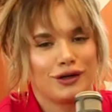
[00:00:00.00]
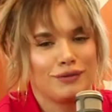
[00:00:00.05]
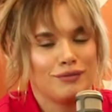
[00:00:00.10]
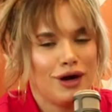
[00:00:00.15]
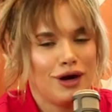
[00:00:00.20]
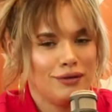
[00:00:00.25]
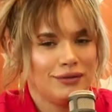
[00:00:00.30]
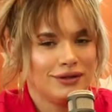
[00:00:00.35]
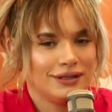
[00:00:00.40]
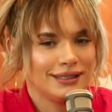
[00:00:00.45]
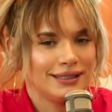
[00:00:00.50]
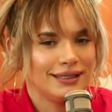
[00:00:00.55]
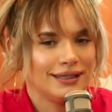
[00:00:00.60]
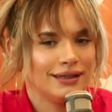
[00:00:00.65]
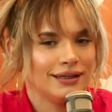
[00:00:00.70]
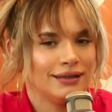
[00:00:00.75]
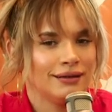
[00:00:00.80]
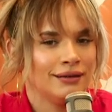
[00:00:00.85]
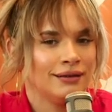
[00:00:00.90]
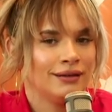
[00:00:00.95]
mamas
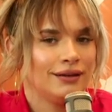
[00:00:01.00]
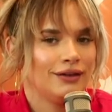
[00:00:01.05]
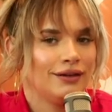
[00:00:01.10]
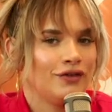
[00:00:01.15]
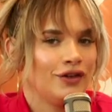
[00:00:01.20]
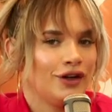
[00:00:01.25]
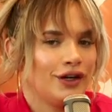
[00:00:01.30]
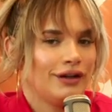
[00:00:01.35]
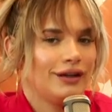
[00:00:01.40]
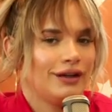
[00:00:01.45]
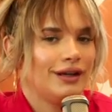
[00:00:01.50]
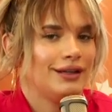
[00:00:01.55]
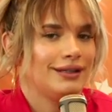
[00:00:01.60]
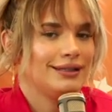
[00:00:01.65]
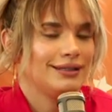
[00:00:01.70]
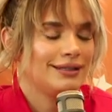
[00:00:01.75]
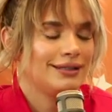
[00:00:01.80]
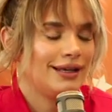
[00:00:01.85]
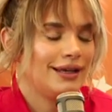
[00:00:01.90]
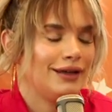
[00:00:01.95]
did. If you're a '90s
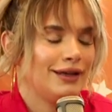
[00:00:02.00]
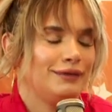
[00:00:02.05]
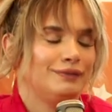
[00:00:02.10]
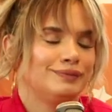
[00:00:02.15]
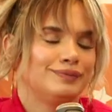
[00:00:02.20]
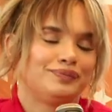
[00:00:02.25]
um, kid.